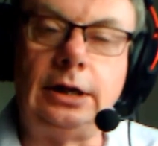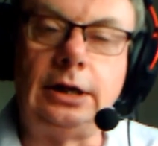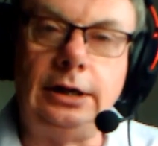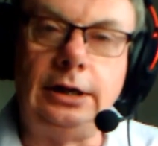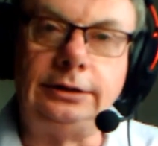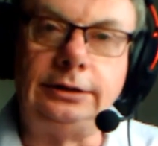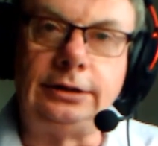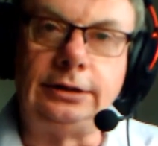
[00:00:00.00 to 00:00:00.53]

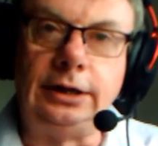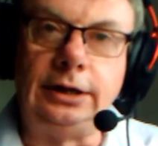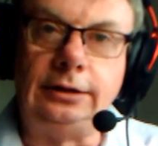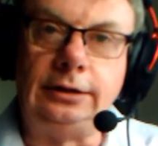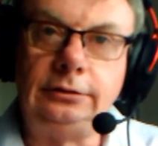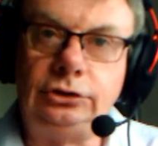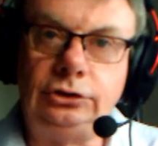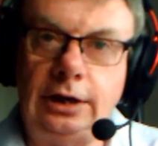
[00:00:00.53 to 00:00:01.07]

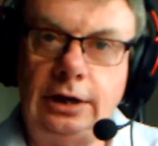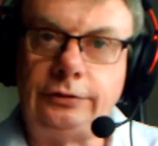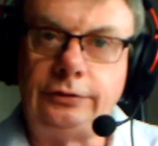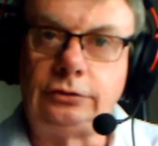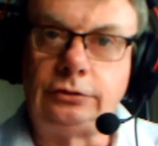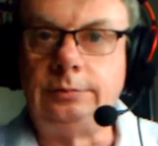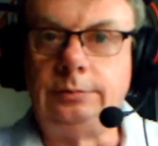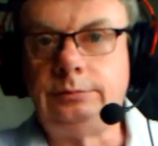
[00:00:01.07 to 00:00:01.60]
client-side
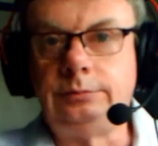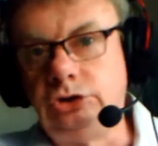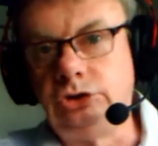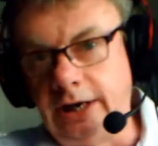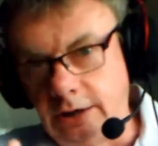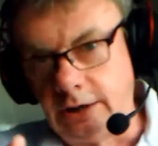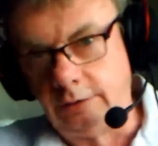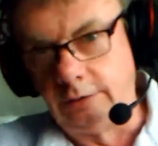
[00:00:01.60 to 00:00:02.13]
JavaScript
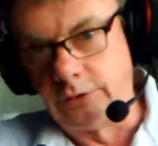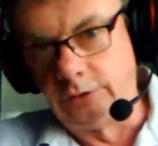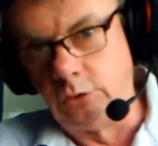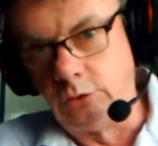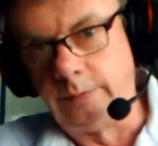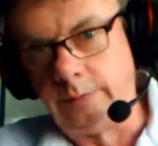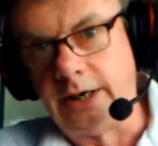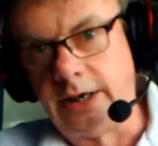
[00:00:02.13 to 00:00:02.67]
checking of the
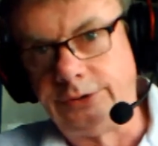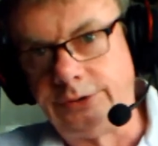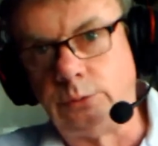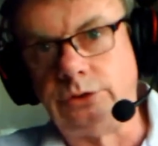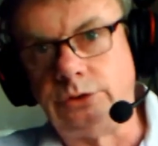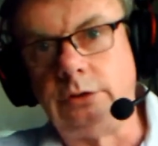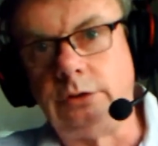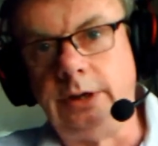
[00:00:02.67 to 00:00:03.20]
2
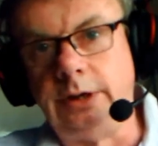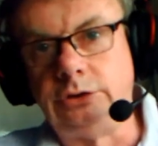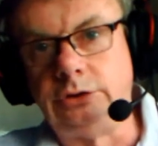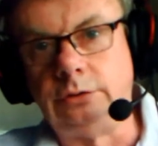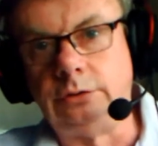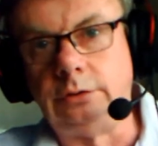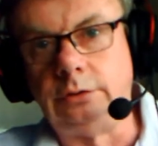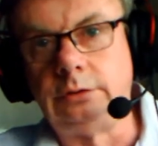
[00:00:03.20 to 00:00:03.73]
passwords to make
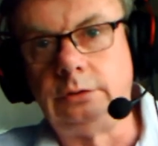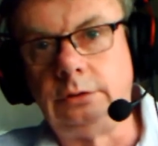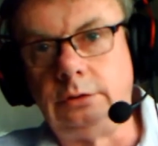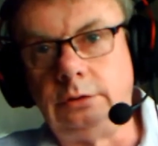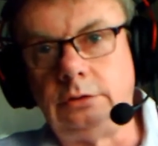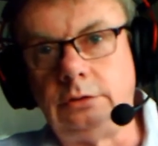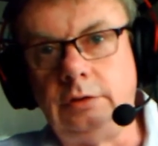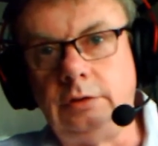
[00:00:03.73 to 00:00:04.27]
sure
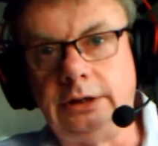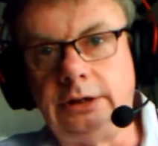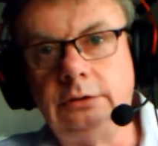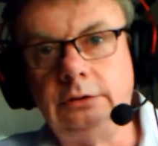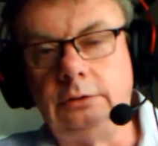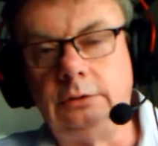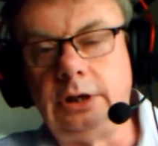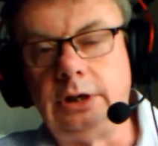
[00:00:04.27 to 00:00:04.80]
they're
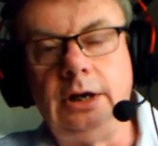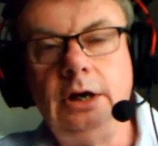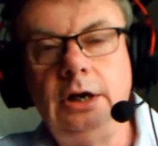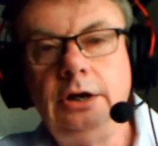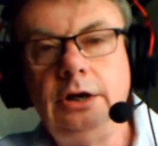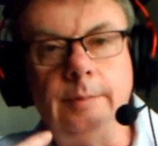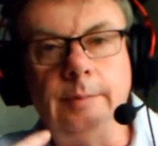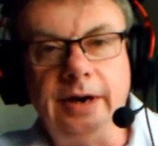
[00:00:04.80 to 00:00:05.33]
correct. Okay,
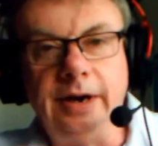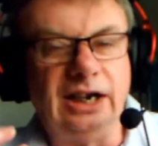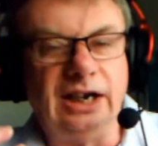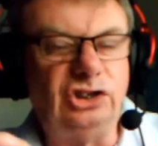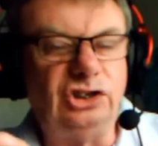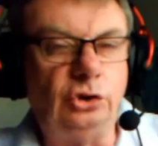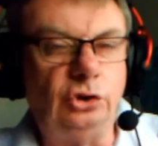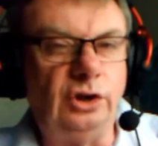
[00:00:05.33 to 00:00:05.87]
you mightn't
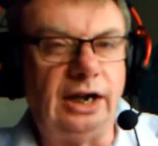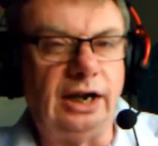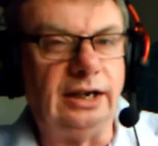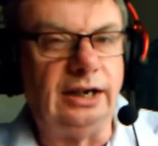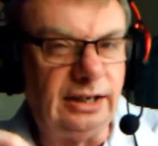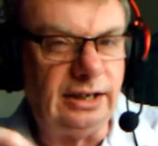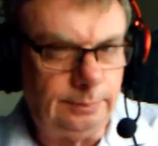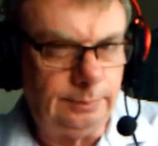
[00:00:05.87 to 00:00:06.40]
actually do
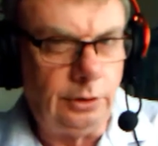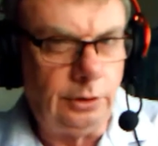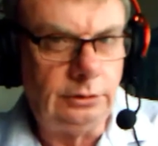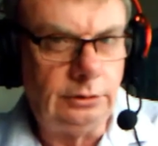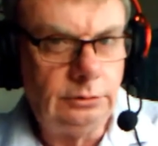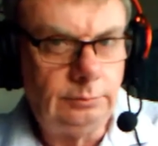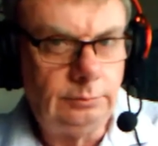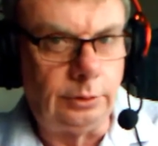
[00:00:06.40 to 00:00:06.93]
that at this
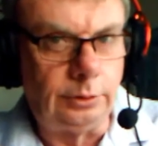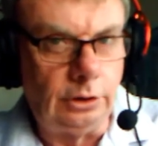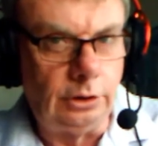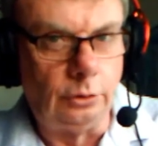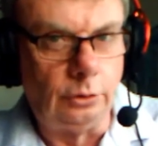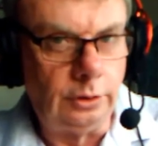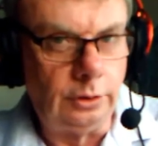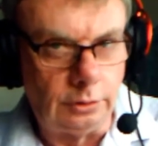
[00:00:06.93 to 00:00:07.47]
point, but
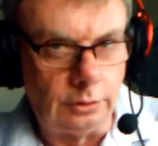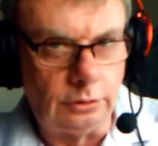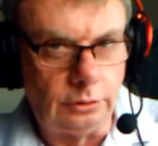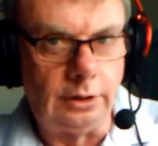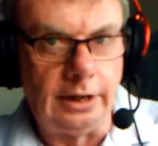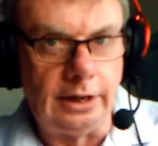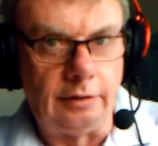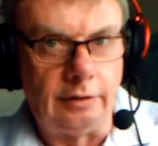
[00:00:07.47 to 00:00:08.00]
you're going to
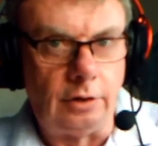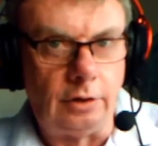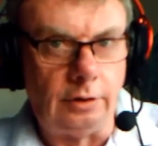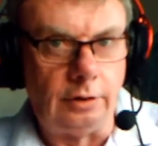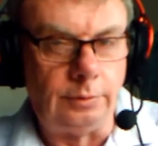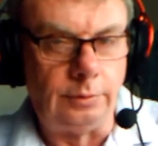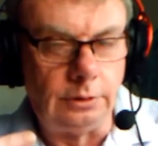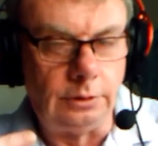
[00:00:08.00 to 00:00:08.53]
do it later
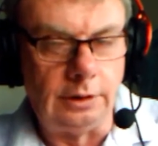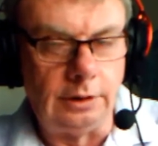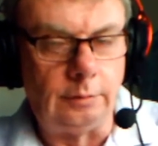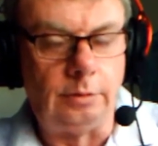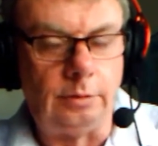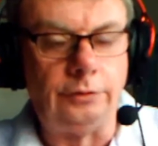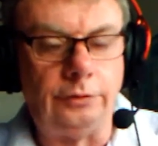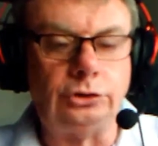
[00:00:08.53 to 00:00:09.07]
on. But you have
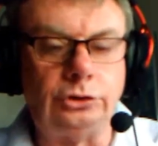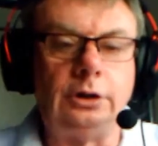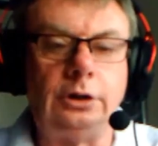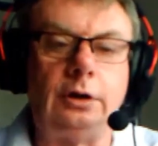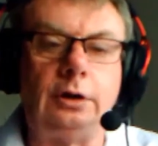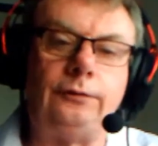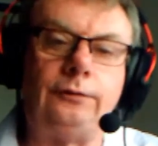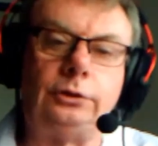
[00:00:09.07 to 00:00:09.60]
the
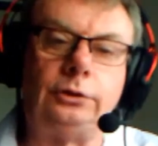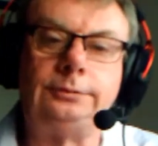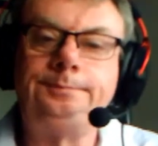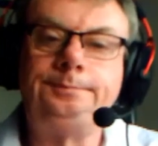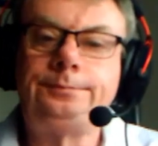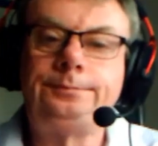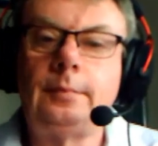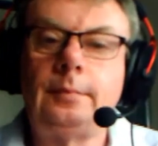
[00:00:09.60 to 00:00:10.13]
provision there first.
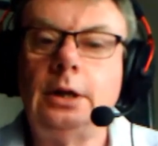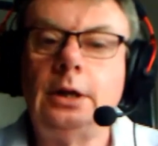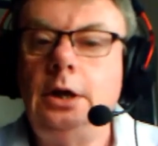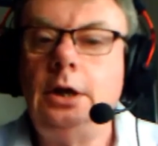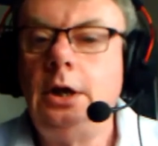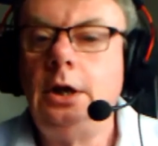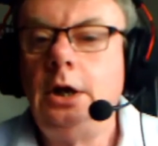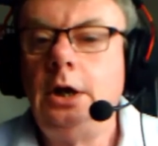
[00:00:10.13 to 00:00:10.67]

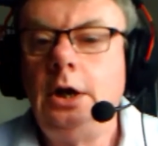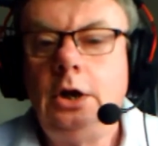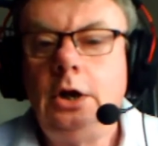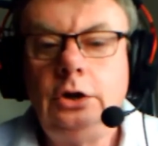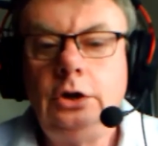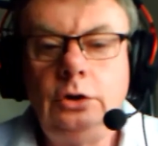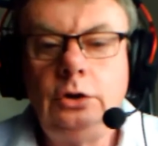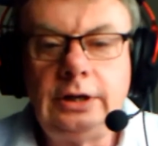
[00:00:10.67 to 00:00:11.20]

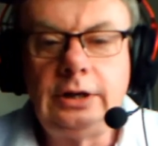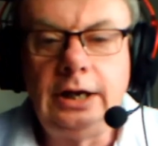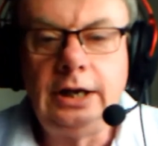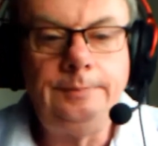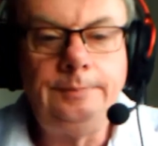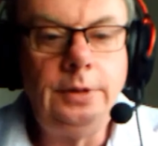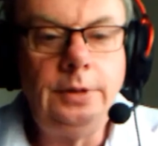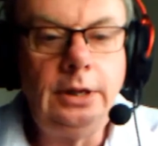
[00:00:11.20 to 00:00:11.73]
Okay,